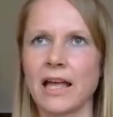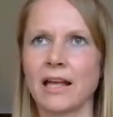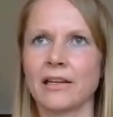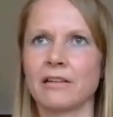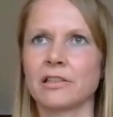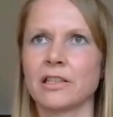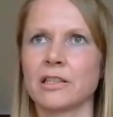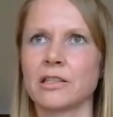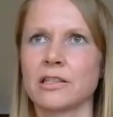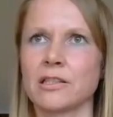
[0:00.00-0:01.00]
and
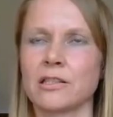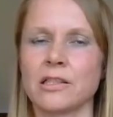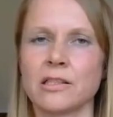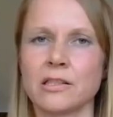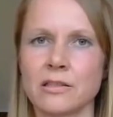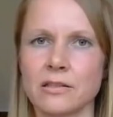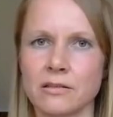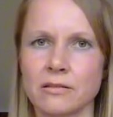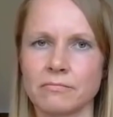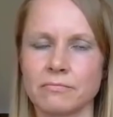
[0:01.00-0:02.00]
everything is just
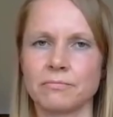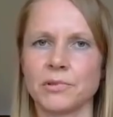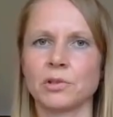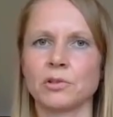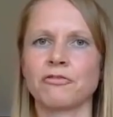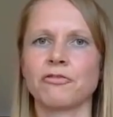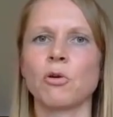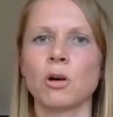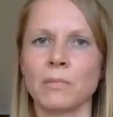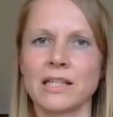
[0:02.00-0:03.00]
this pure
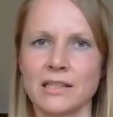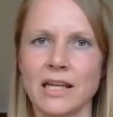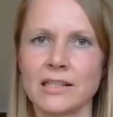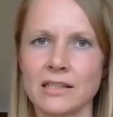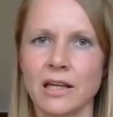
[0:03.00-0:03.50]
formlessness.